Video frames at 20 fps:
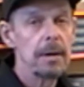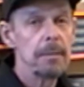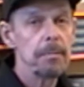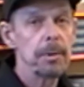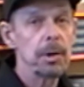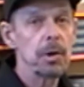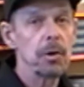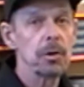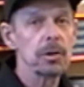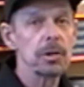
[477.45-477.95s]

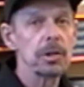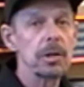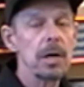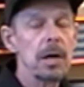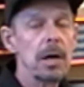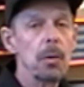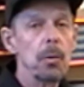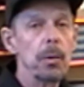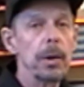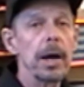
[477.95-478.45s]
because
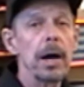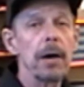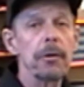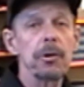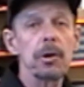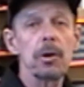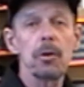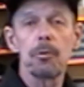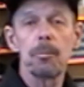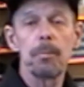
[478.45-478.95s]
without
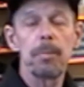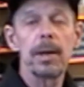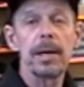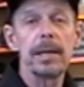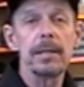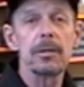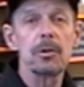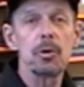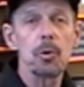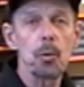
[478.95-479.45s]
a good
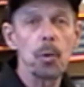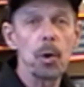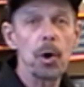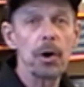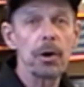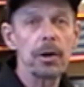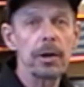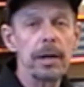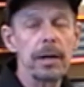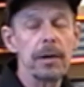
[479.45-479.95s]
place to
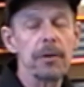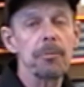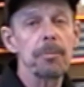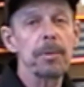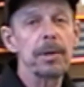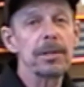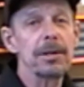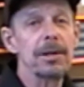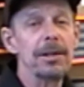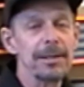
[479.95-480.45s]
work in,
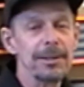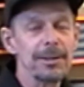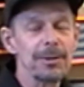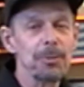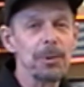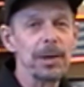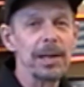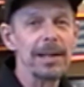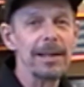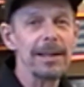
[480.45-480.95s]
especially in
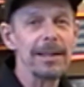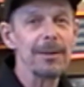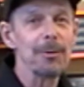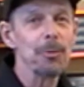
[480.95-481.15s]
Sweden in the